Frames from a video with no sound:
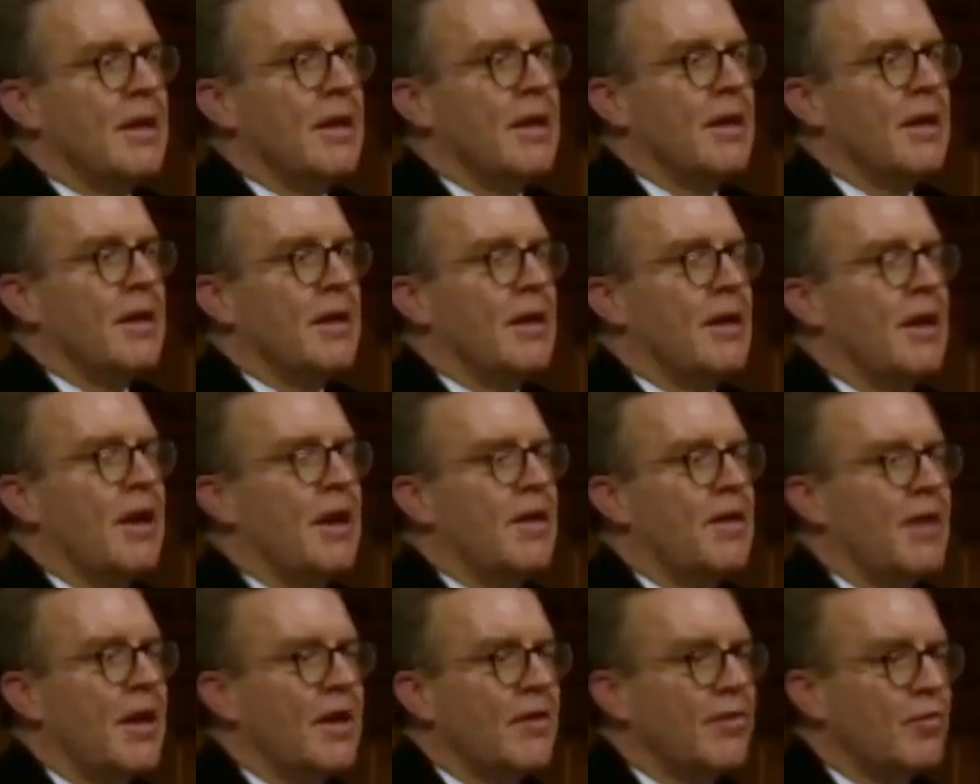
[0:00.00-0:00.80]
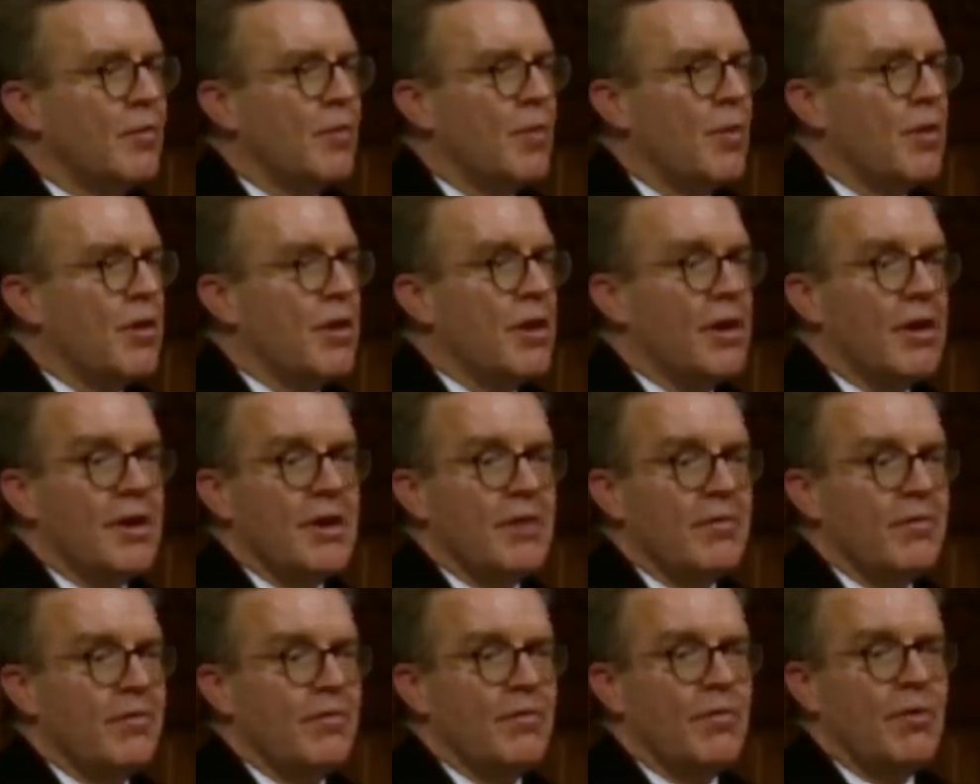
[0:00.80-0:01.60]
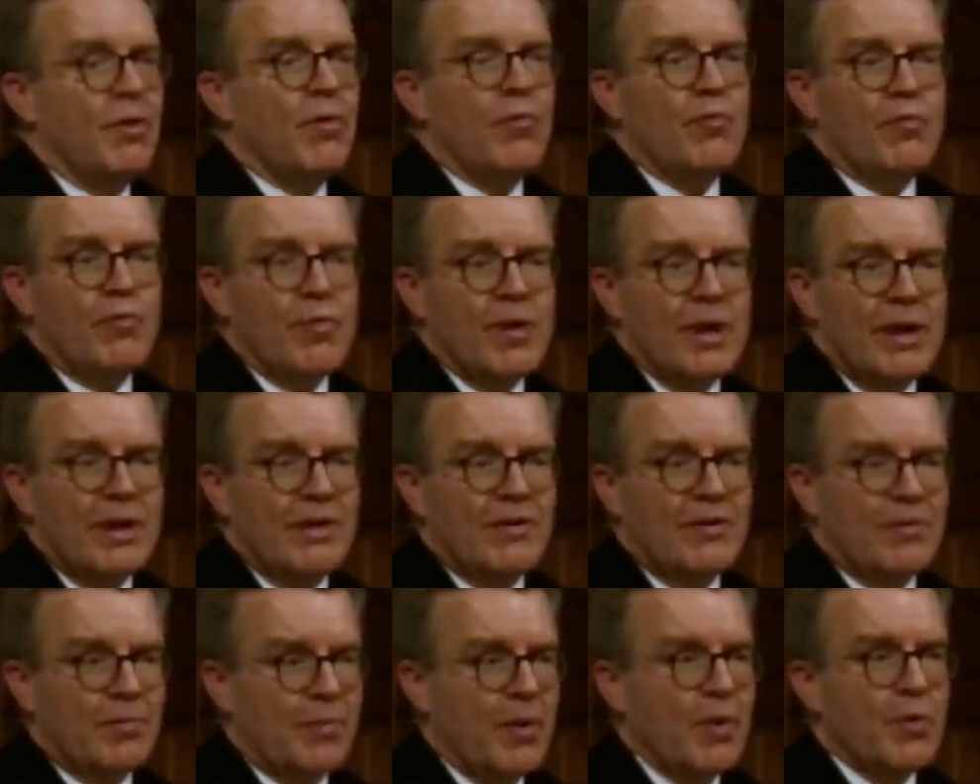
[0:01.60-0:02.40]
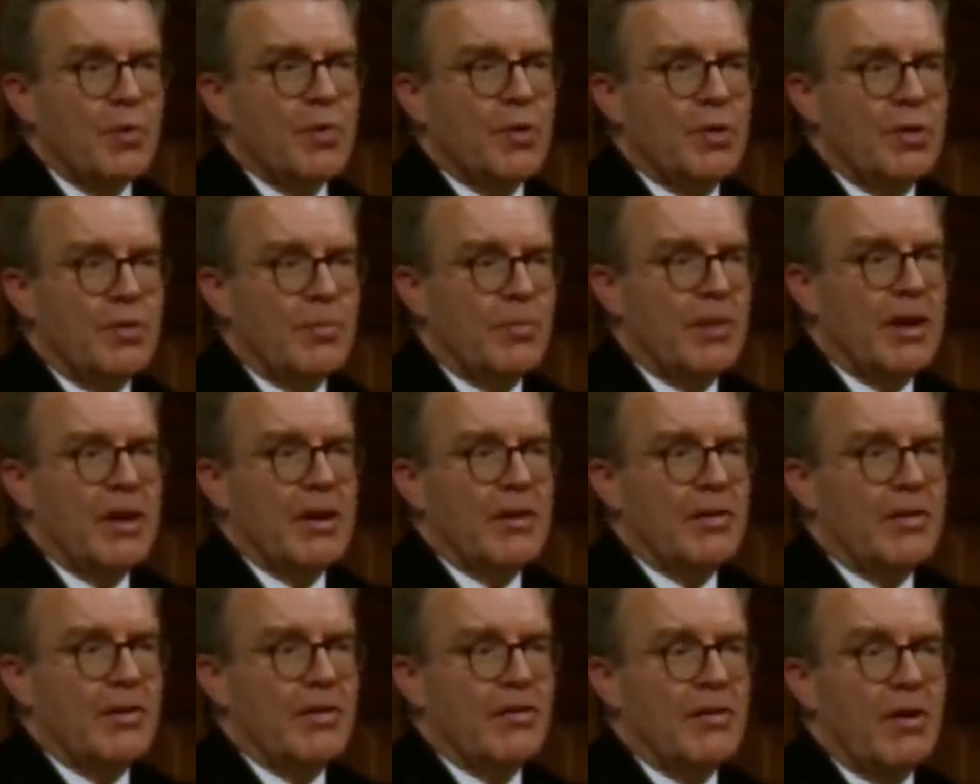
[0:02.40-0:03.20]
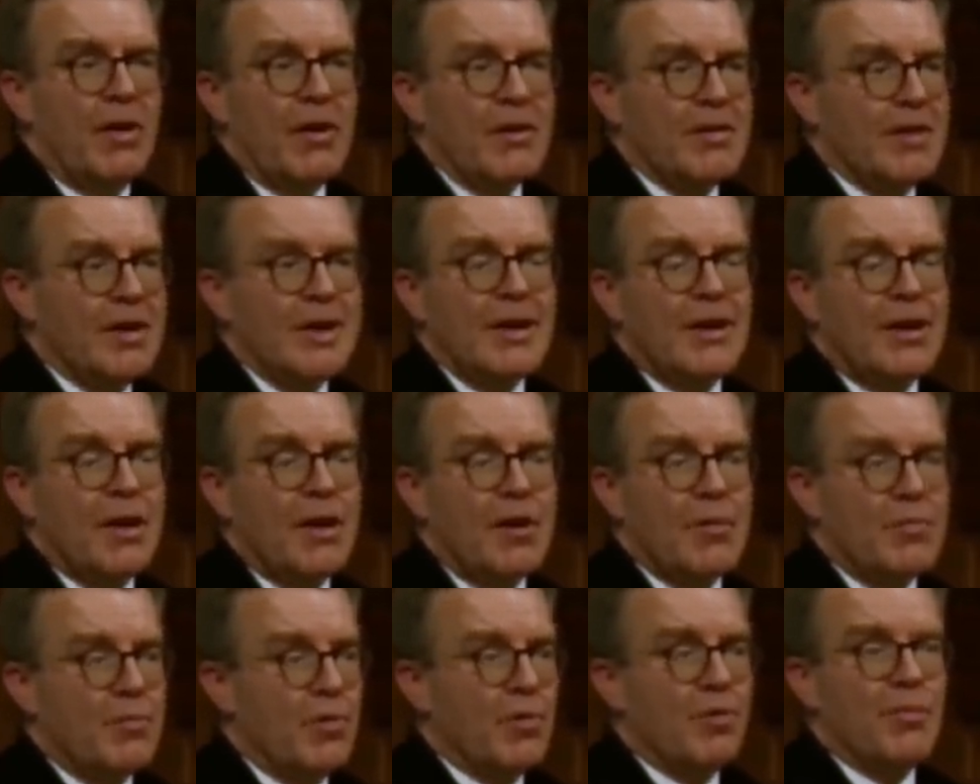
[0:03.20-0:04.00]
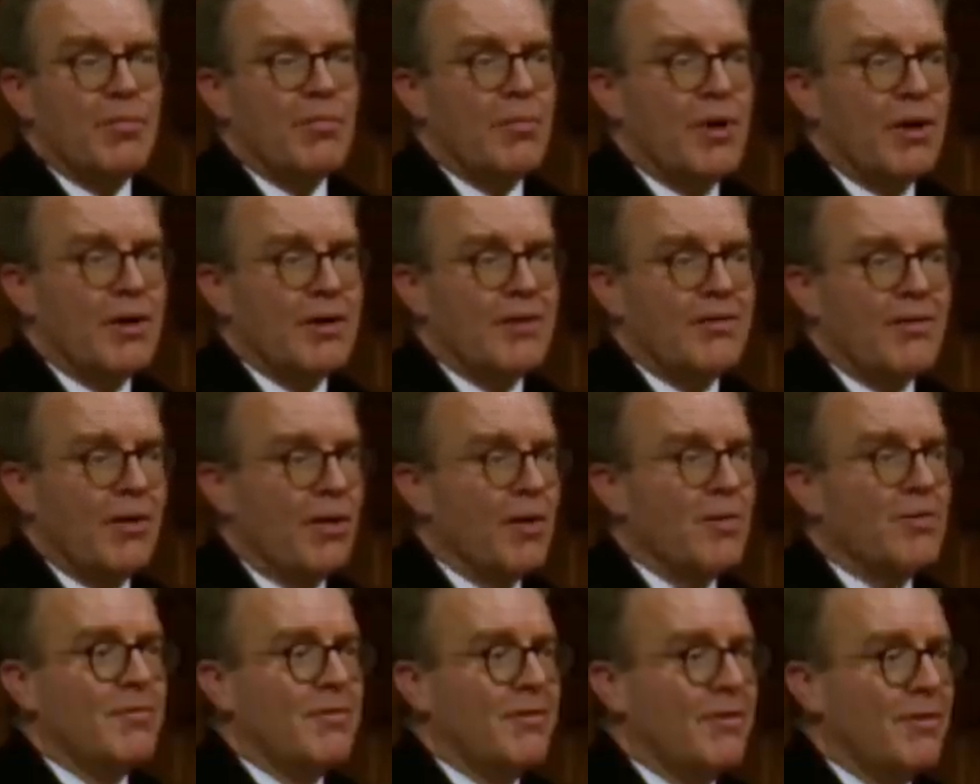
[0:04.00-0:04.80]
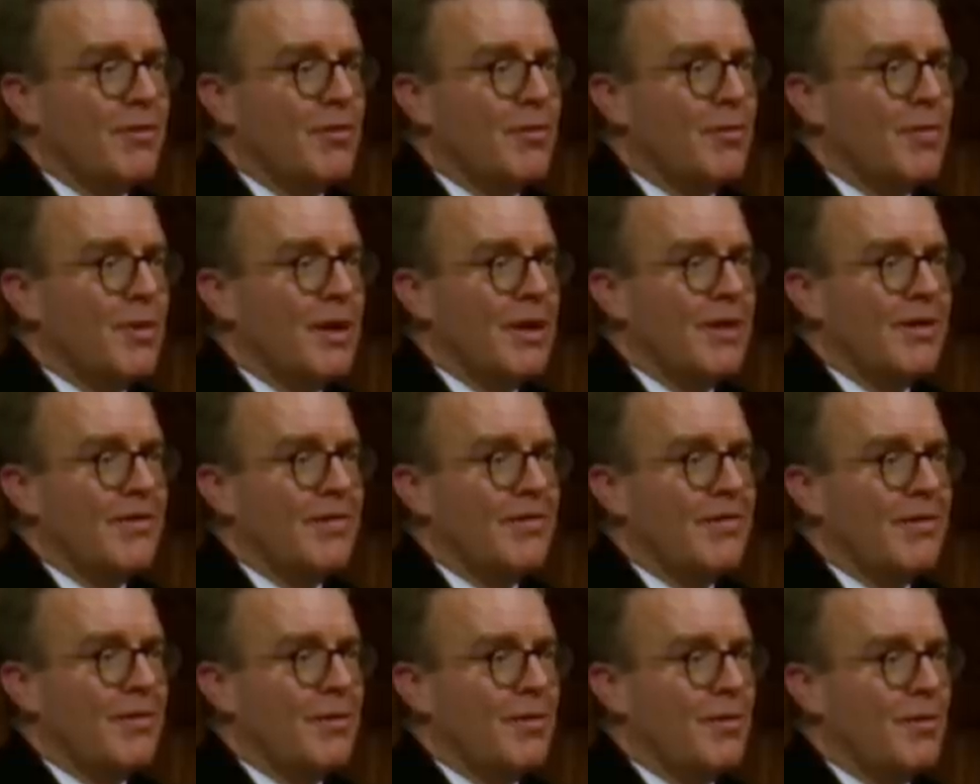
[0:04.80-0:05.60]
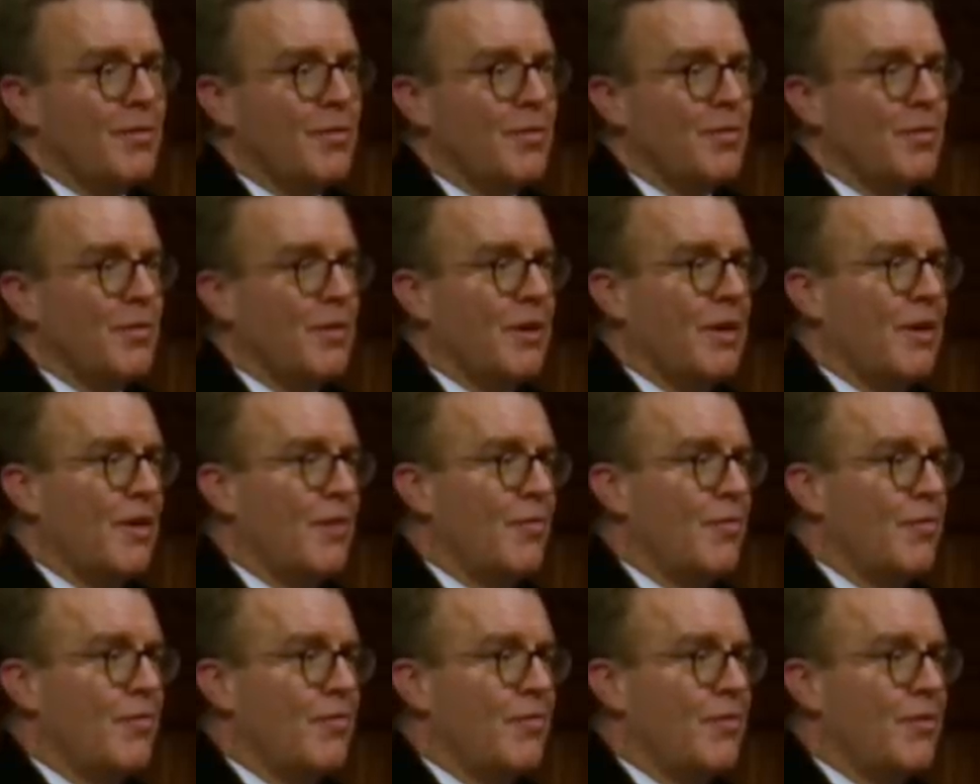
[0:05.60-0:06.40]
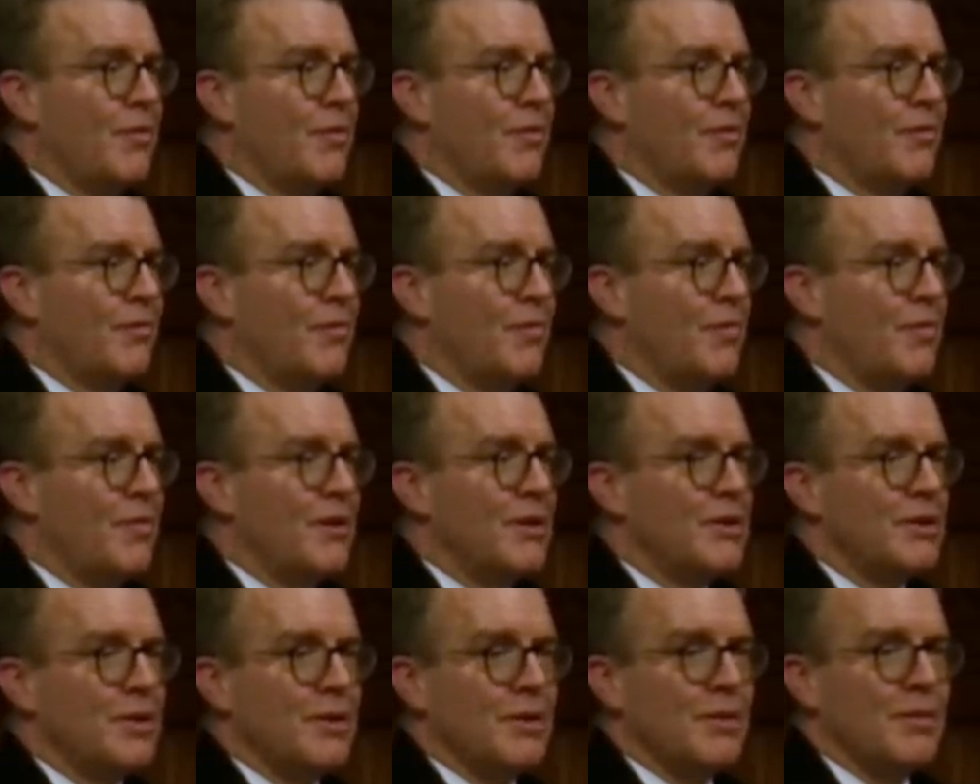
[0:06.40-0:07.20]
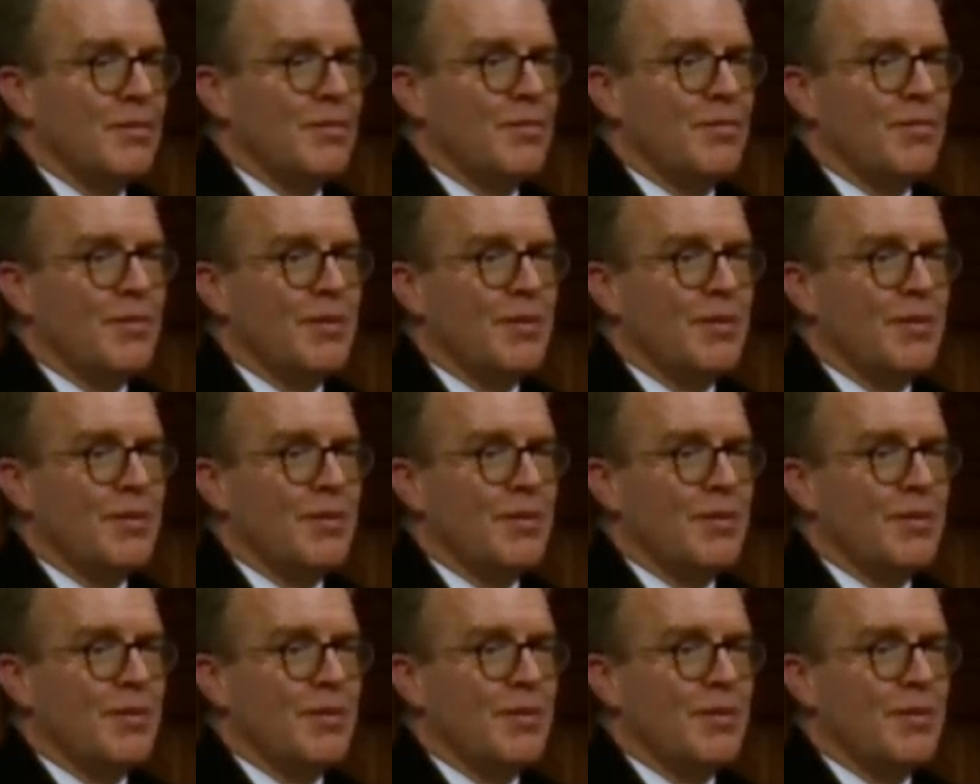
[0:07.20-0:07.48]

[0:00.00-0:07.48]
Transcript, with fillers: Uh, and that's why I've not really spoken about this. I think I put my type 2 into reverse remission.